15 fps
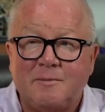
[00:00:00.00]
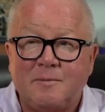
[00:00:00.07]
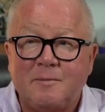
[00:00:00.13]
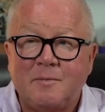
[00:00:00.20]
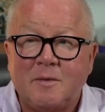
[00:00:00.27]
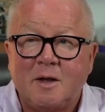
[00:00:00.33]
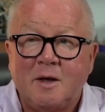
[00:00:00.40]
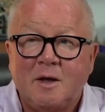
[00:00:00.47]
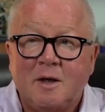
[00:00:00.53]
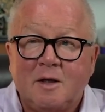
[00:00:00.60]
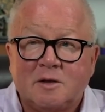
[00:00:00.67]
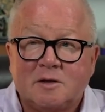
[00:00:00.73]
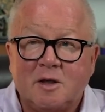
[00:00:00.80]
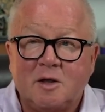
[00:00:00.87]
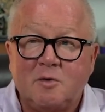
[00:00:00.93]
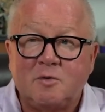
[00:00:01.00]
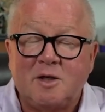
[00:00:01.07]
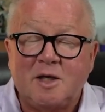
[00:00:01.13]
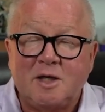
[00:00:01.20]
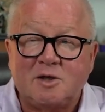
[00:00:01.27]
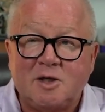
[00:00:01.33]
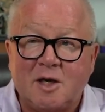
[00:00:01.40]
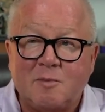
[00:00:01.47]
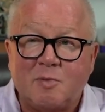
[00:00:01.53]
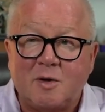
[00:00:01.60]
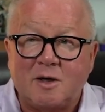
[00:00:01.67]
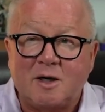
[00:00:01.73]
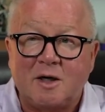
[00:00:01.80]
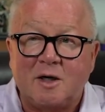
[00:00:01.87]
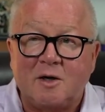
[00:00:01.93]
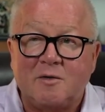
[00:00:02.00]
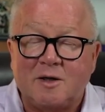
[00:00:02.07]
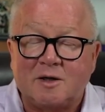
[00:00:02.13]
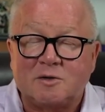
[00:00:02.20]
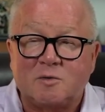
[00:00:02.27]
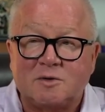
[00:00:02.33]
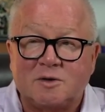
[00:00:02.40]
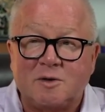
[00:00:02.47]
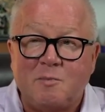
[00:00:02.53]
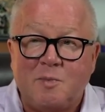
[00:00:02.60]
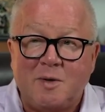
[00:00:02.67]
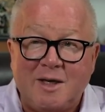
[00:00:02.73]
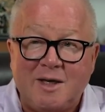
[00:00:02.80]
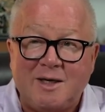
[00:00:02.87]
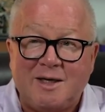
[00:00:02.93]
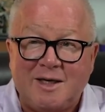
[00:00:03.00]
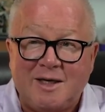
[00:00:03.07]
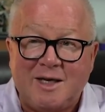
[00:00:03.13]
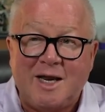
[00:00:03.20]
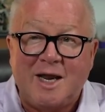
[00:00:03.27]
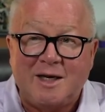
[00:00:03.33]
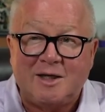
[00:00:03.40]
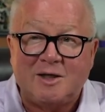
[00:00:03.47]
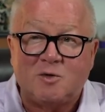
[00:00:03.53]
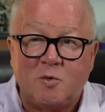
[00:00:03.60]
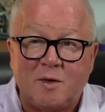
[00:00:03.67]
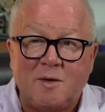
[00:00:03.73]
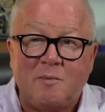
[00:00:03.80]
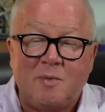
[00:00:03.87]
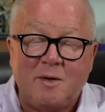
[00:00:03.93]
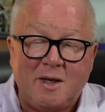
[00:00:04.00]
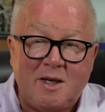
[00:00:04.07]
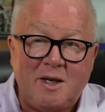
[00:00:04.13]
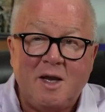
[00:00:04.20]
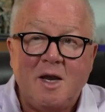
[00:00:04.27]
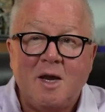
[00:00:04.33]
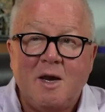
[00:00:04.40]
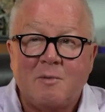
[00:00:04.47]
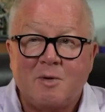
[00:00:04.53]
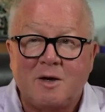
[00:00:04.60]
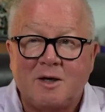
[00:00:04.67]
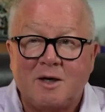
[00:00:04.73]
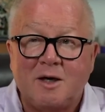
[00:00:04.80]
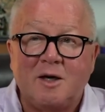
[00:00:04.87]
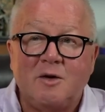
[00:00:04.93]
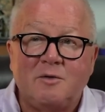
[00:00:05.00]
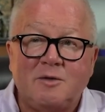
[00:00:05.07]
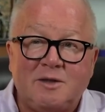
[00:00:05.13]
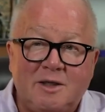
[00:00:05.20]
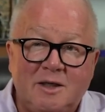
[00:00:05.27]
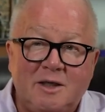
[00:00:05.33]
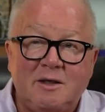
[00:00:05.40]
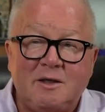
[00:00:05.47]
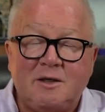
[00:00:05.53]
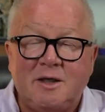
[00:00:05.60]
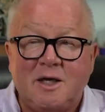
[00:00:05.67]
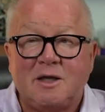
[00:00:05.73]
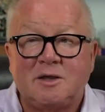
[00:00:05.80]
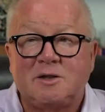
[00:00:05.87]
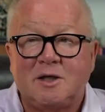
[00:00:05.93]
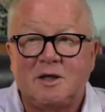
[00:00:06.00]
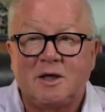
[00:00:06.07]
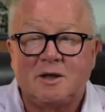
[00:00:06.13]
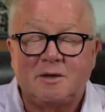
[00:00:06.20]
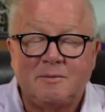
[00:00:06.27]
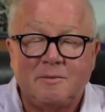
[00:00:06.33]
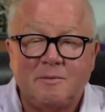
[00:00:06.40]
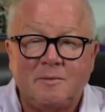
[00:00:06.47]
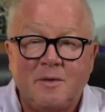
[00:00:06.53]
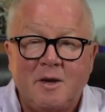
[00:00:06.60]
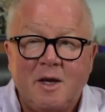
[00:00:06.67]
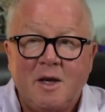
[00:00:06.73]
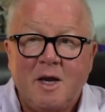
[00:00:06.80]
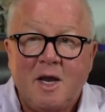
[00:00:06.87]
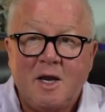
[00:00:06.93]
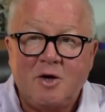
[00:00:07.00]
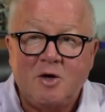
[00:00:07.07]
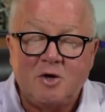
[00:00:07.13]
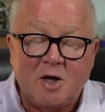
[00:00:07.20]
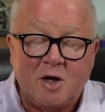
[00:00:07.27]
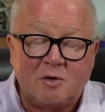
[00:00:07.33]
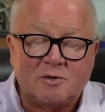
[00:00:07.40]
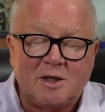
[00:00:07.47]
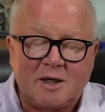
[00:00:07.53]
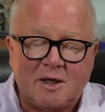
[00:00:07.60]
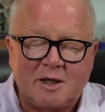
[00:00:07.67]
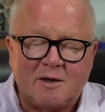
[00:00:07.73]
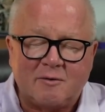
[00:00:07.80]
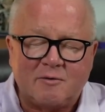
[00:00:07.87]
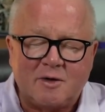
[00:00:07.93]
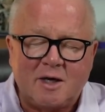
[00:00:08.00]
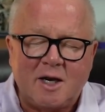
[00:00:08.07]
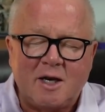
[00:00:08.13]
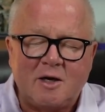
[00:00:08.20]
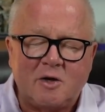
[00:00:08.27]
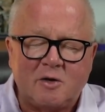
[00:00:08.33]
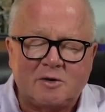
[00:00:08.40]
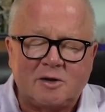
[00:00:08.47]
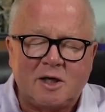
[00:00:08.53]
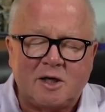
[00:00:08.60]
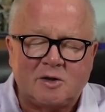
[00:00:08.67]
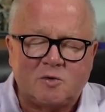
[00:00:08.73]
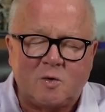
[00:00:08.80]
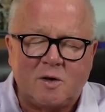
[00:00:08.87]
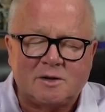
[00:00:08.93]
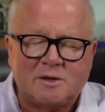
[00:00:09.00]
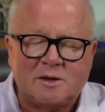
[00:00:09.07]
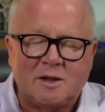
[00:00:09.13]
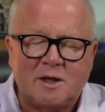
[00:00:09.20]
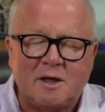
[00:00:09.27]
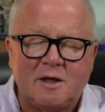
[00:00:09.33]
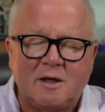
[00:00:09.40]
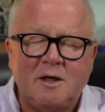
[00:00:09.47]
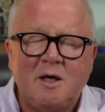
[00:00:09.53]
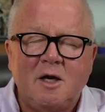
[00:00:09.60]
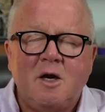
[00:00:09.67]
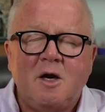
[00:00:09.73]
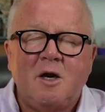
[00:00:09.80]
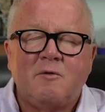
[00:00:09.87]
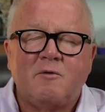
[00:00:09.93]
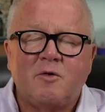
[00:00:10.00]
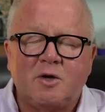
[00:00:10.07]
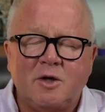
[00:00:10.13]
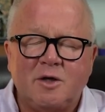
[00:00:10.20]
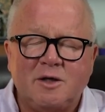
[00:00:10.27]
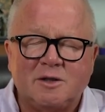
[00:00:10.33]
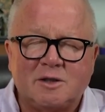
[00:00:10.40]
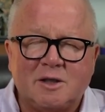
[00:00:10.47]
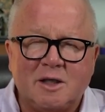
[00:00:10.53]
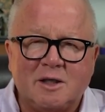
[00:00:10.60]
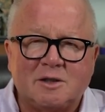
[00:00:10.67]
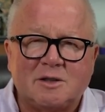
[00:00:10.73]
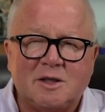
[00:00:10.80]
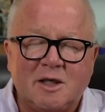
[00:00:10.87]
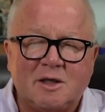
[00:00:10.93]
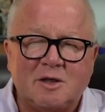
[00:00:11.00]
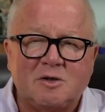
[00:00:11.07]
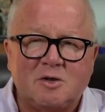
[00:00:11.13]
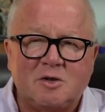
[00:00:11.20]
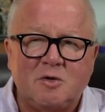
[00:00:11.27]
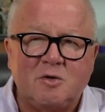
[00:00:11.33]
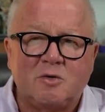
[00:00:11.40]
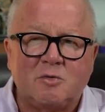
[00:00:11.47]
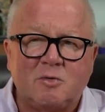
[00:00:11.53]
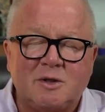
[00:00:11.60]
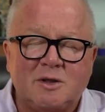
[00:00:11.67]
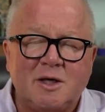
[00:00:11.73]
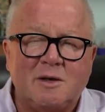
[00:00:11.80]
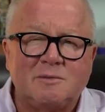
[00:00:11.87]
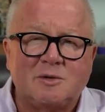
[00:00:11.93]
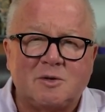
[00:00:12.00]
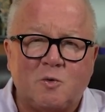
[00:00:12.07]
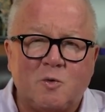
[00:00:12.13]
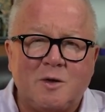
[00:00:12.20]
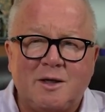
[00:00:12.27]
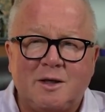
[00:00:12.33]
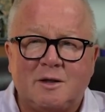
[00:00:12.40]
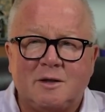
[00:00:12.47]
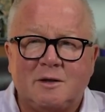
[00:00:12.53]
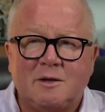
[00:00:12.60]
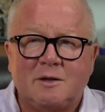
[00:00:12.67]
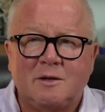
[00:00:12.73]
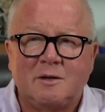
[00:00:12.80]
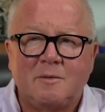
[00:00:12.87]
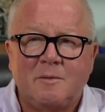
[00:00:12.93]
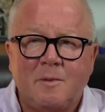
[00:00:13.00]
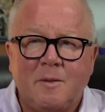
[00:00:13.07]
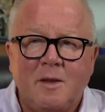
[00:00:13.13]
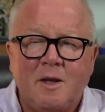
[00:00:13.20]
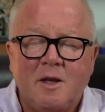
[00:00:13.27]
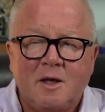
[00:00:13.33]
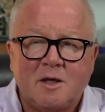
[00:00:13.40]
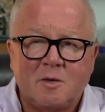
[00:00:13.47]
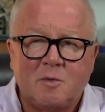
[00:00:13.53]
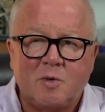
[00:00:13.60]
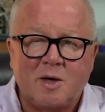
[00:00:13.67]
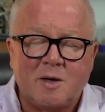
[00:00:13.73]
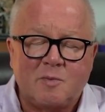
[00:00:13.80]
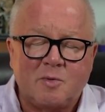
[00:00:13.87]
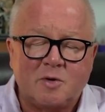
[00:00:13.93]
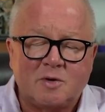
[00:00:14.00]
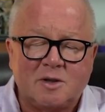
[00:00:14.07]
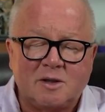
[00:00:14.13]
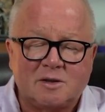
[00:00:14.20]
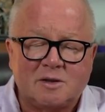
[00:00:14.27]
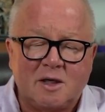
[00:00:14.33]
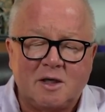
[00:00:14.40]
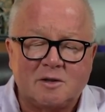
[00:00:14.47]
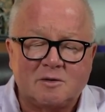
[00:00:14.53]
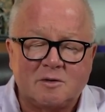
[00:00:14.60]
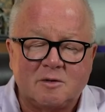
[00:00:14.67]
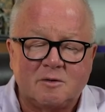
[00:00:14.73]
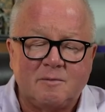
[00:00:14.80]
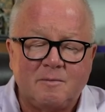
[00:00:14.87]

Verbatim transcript: Gotcha. So DHEA, pregnenolone, that's what's in PD8020P, pregnenolone, D, DHEA. And you don't take it every day. You don't take it twice a day. For goodness sakes, take it 2 to 3 times a week to bring up your testosterone.